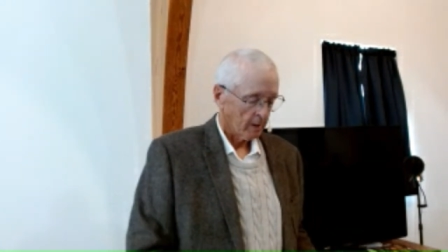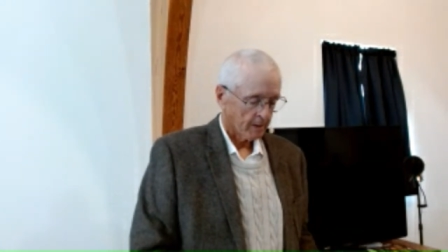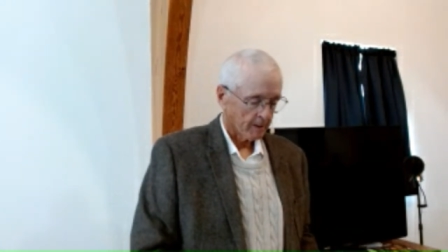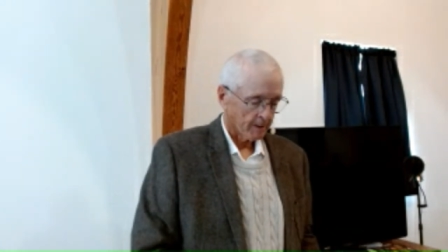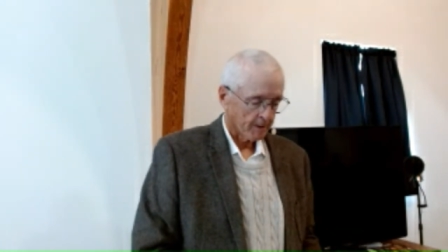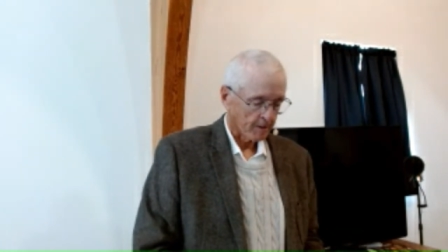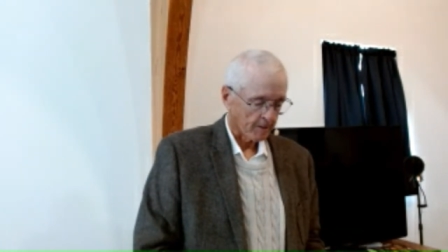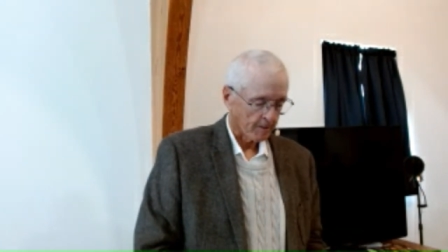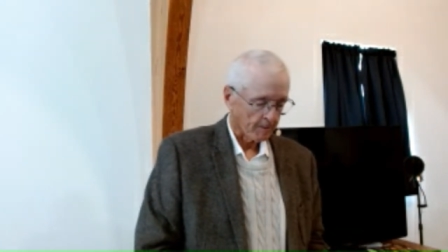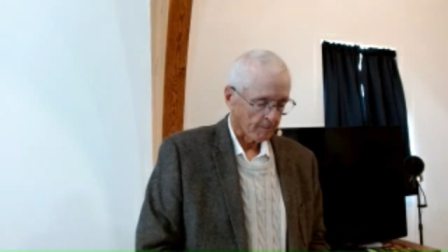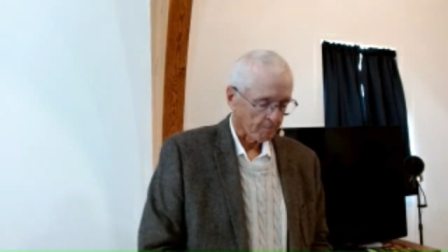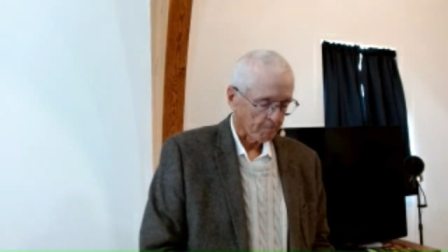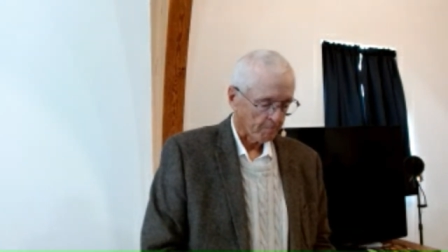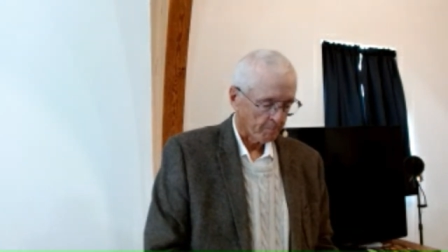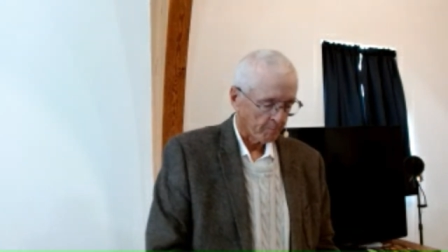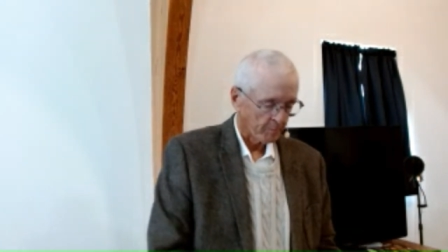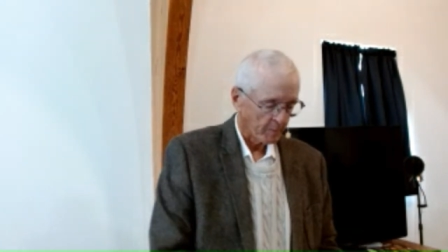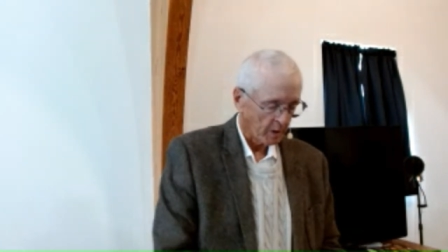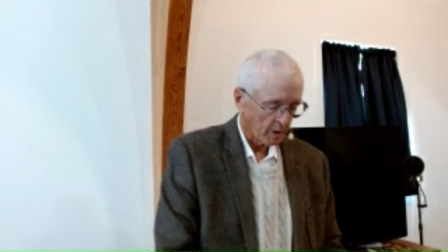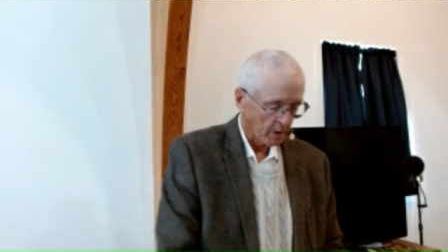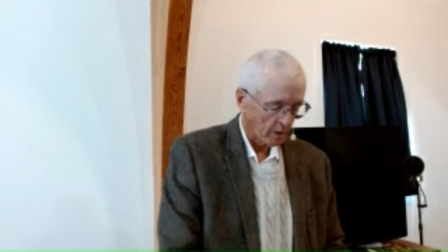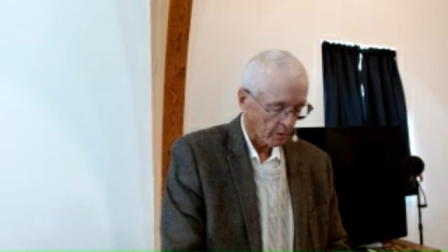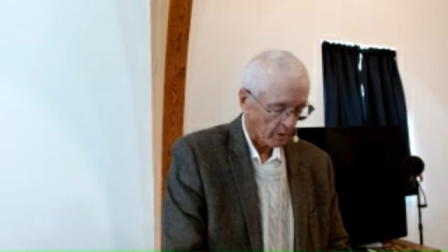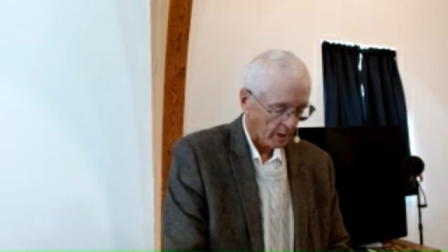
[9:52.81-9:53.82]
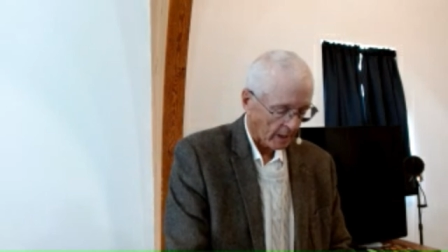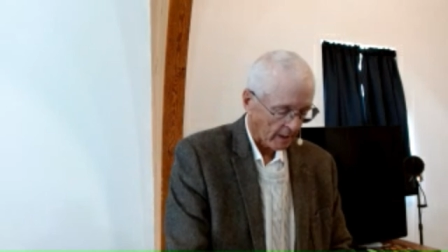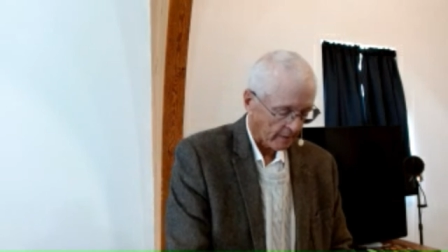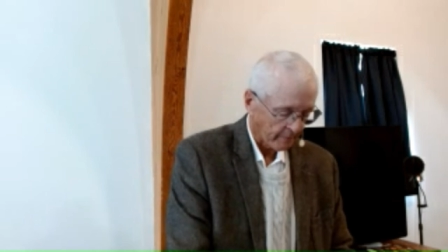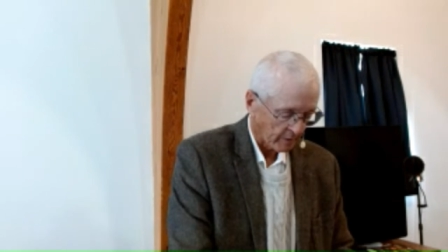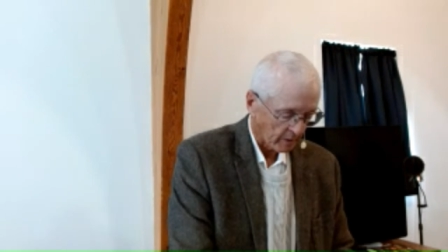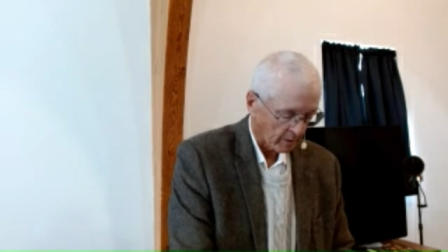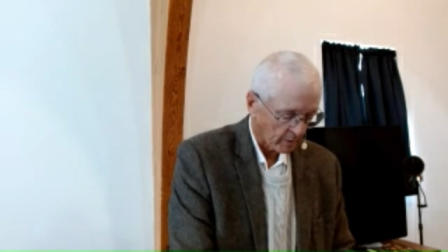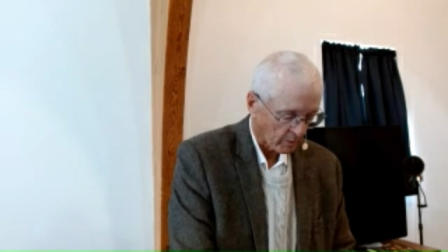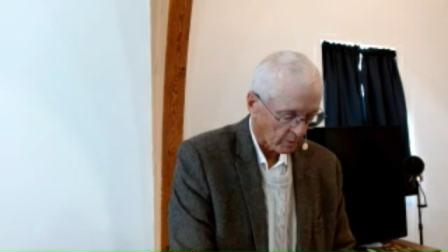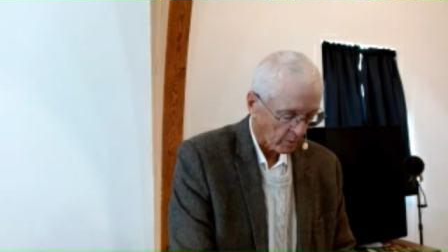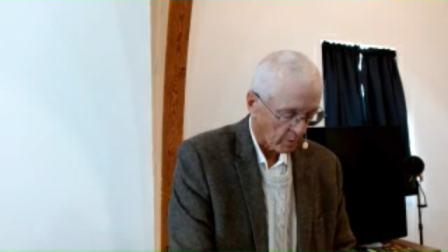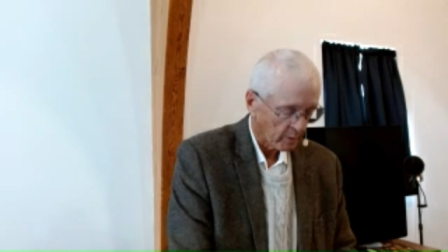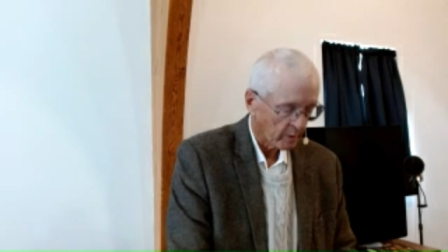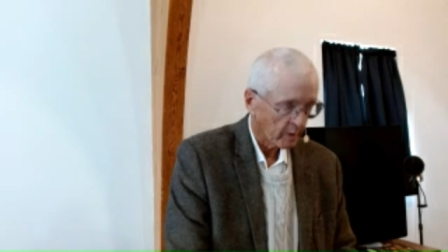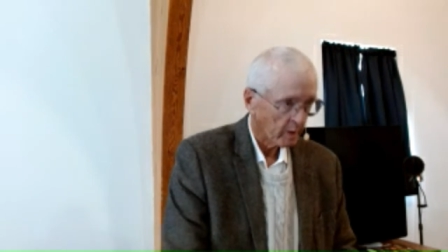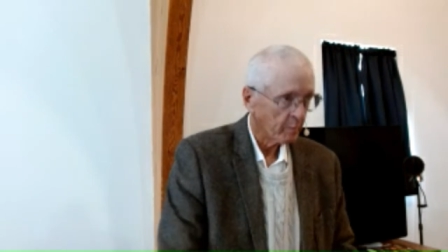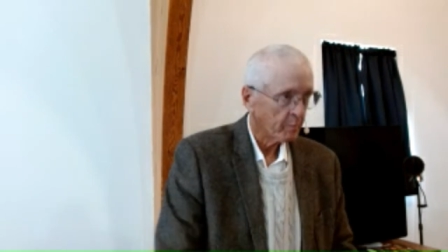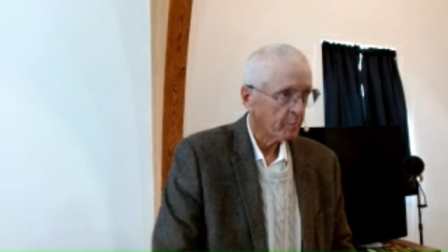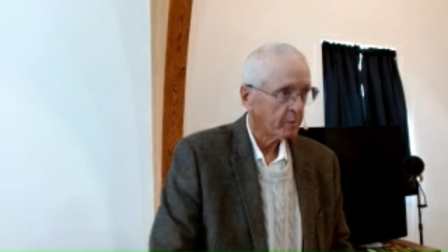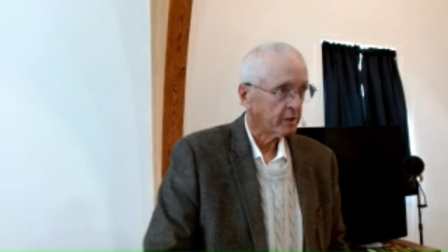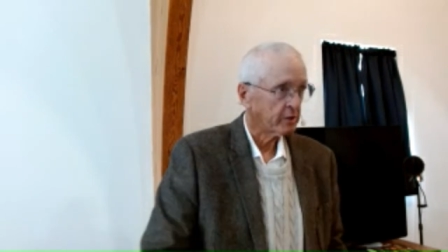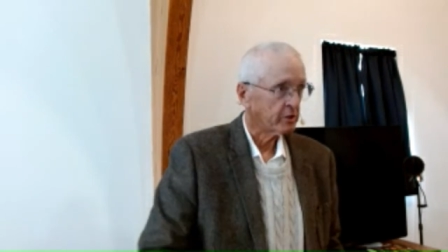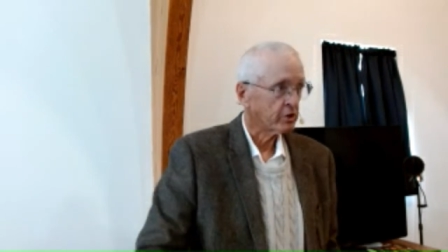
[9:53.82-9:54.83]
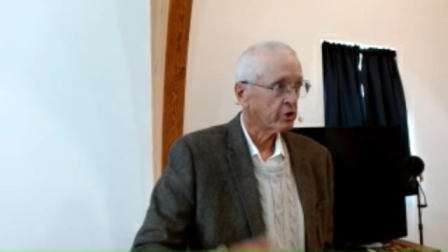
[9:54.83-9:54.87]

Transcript: Um, you know, having grown up in